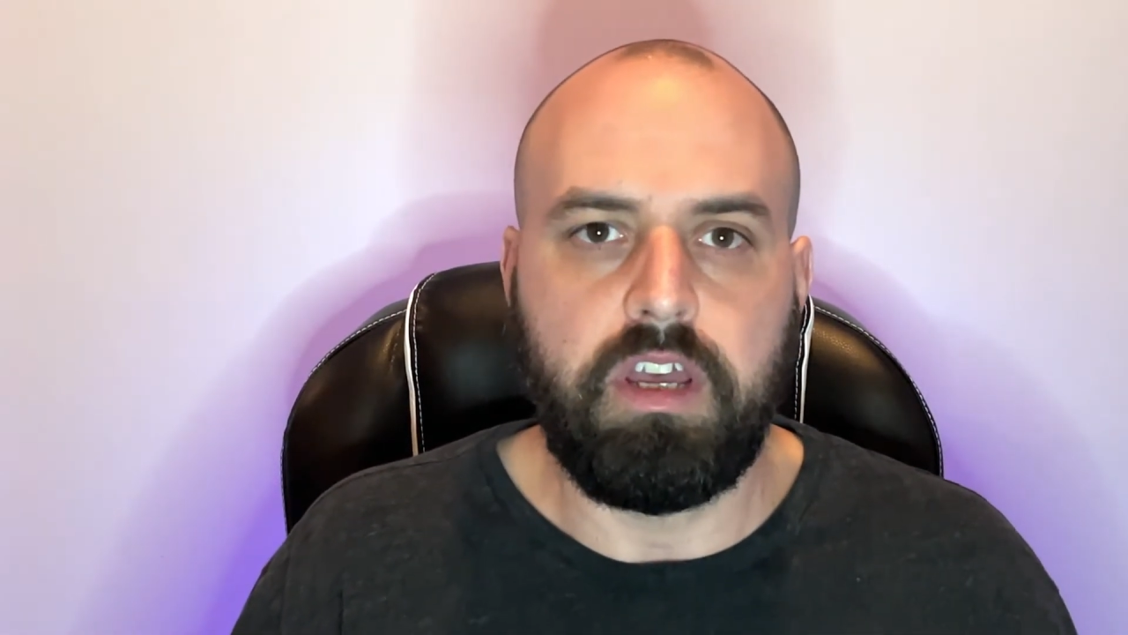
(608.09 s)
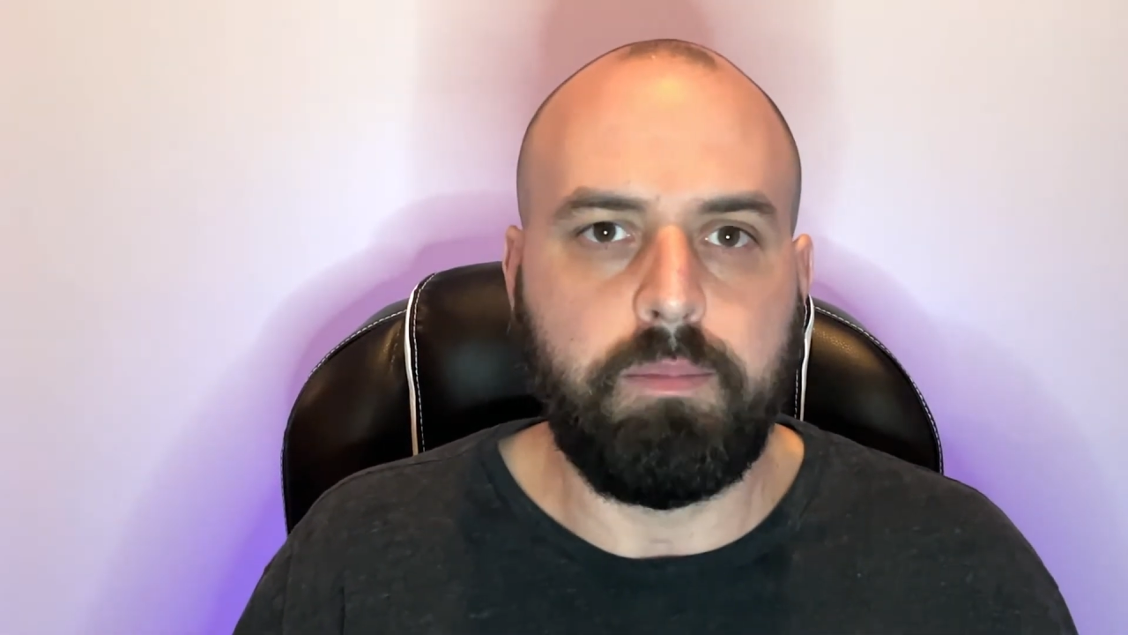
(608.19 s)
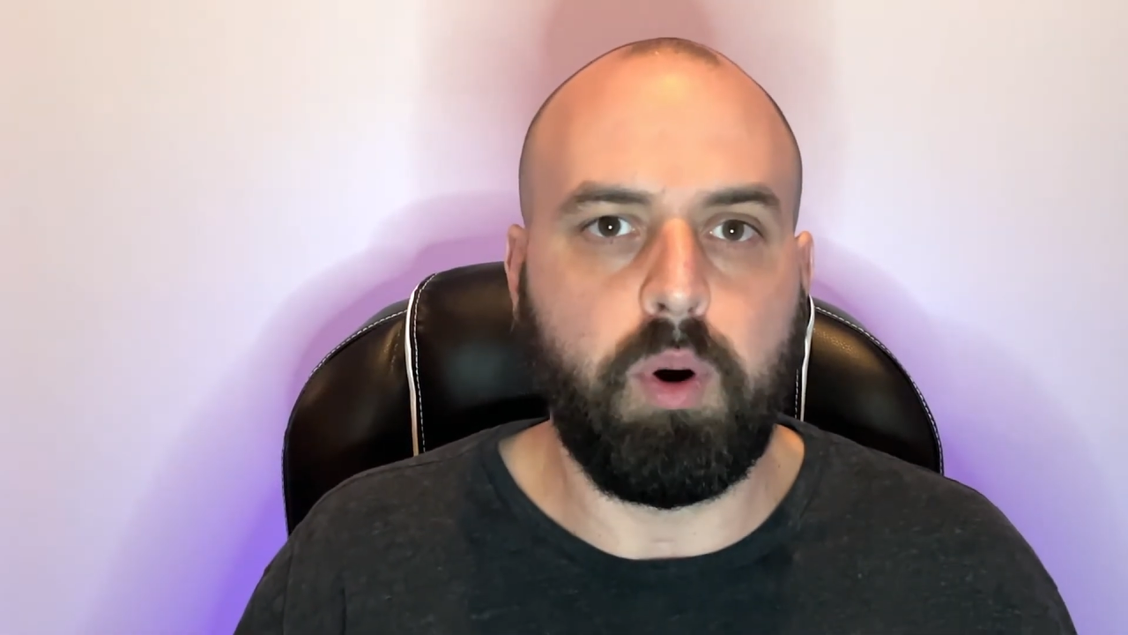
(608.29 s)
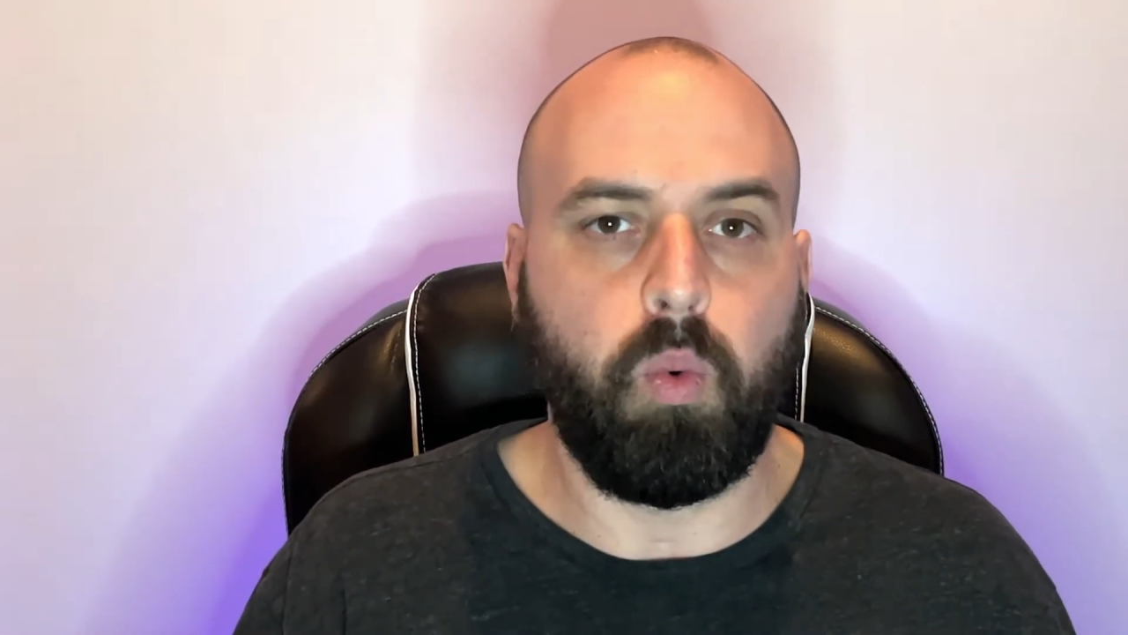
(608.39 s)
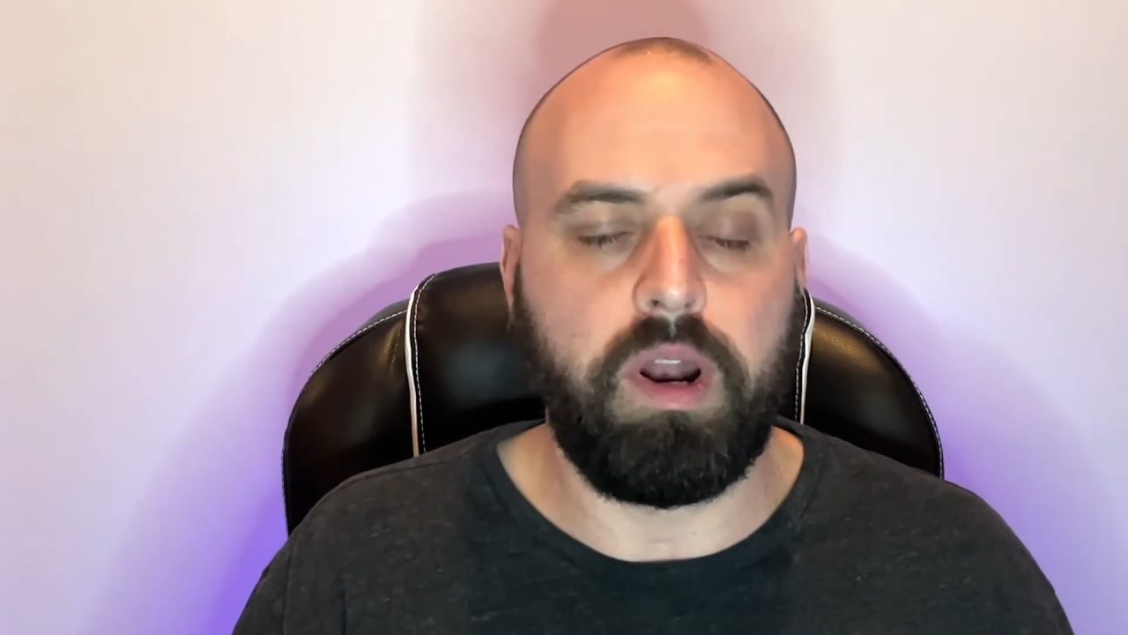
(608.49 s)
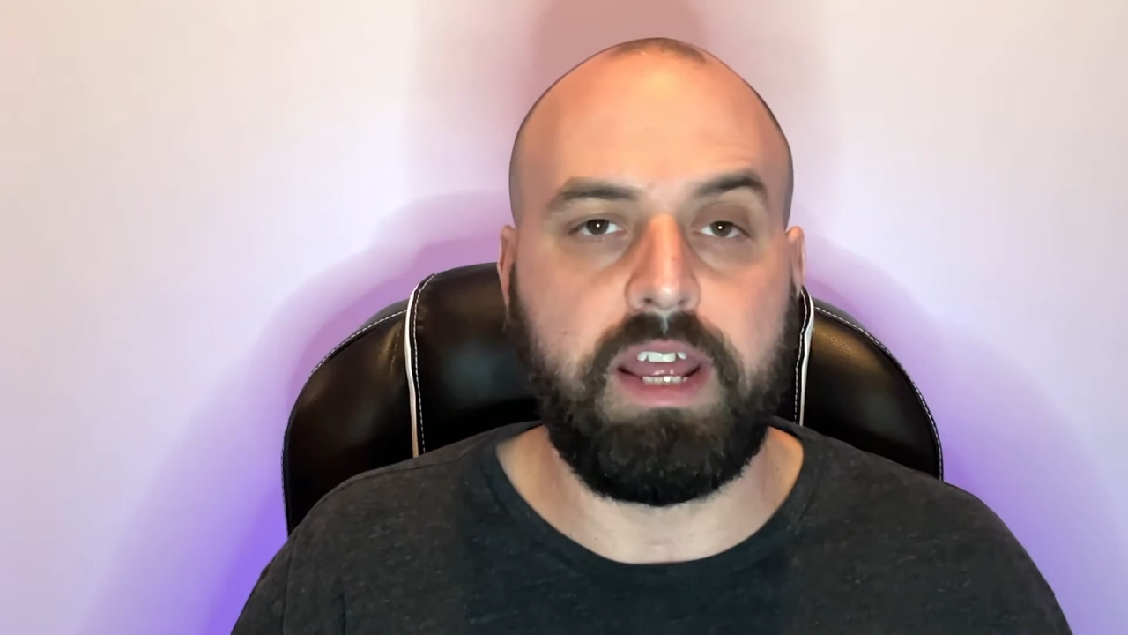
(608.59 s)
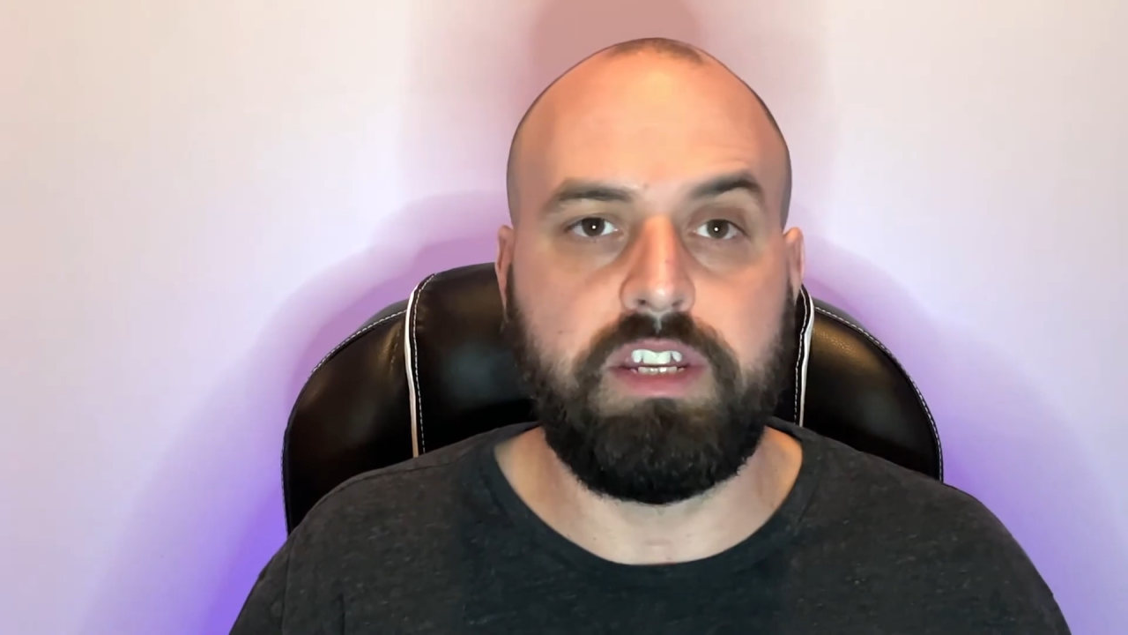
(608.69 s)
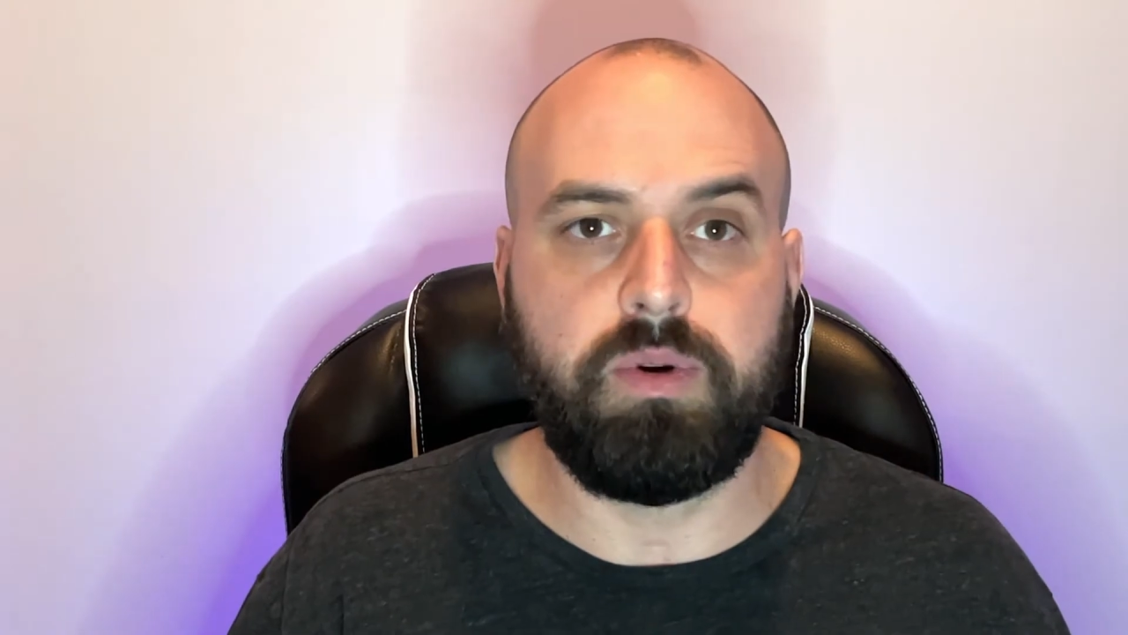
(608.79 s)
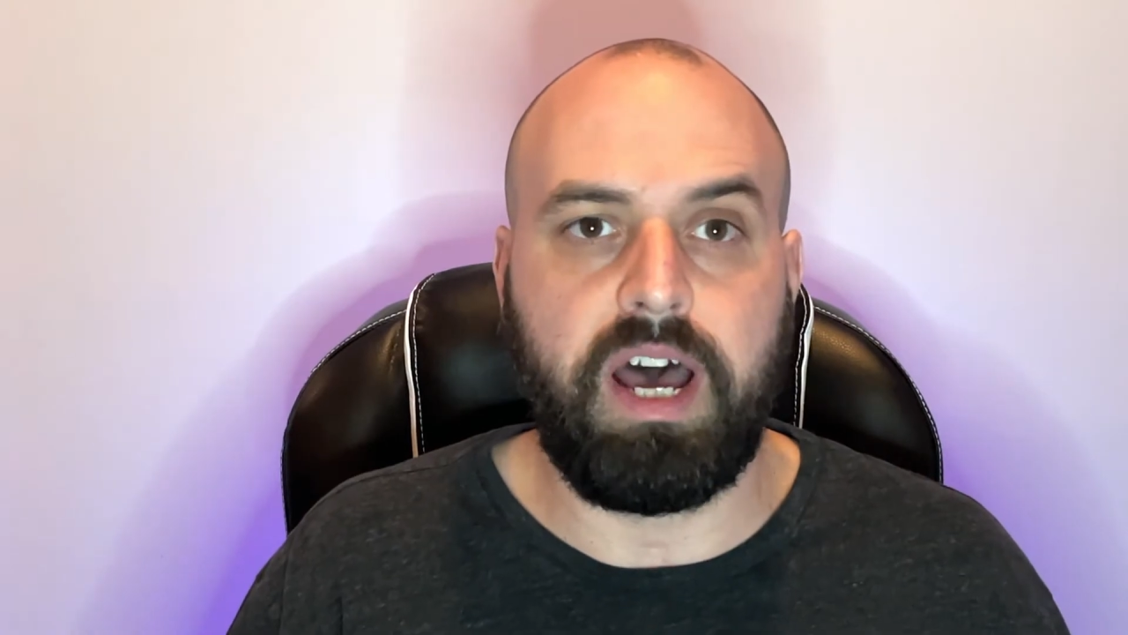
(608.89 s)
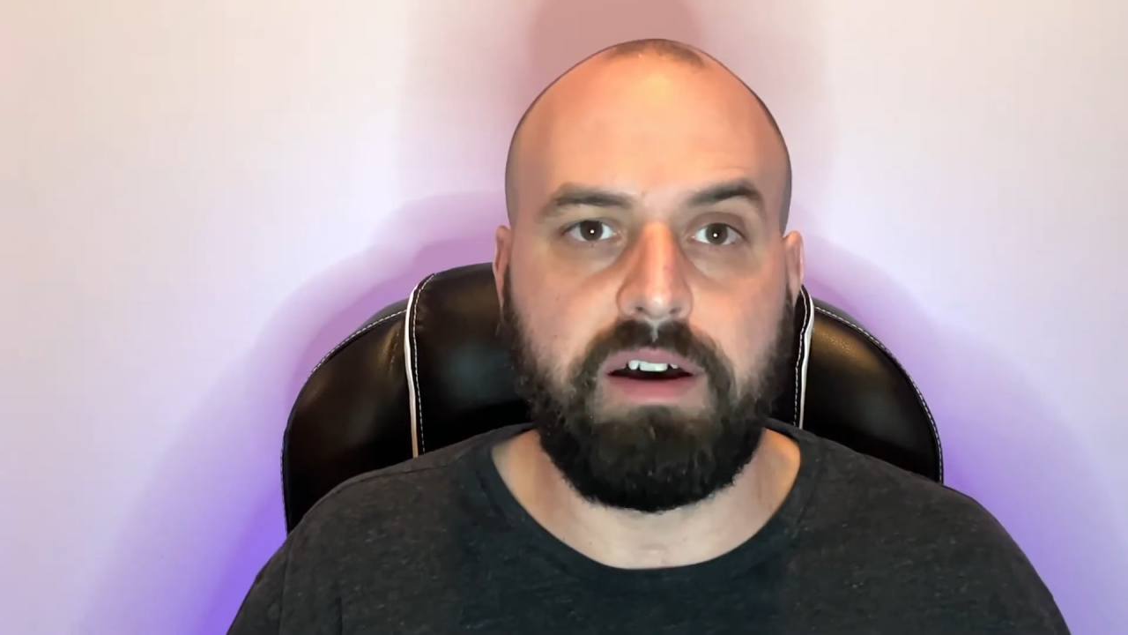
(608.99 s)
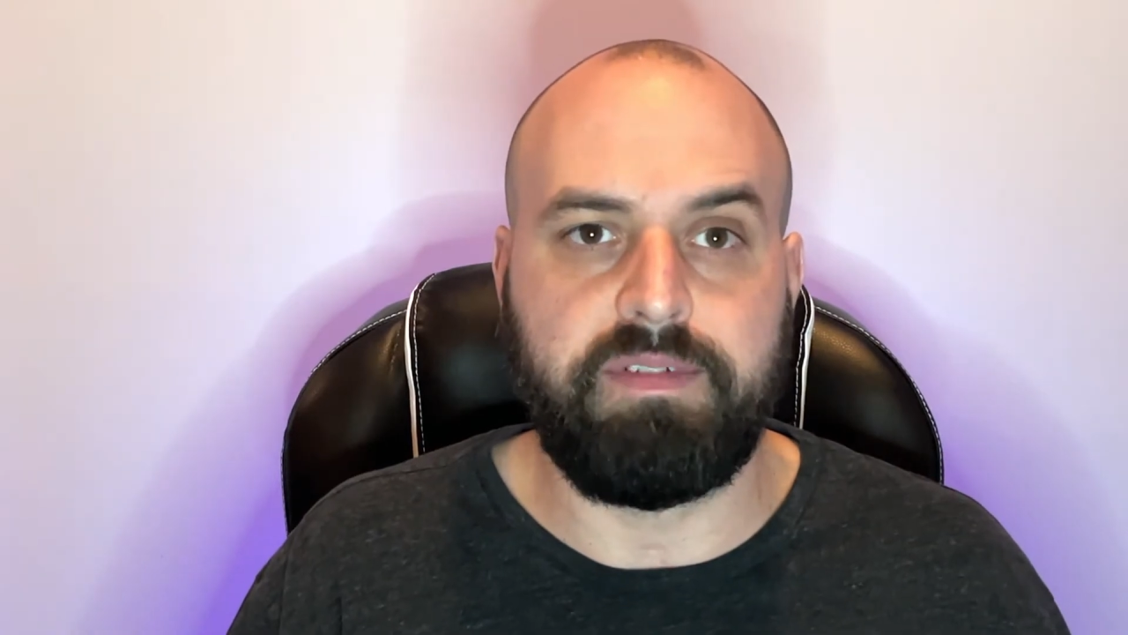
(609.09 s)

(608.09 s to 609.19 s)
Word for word: But what I do have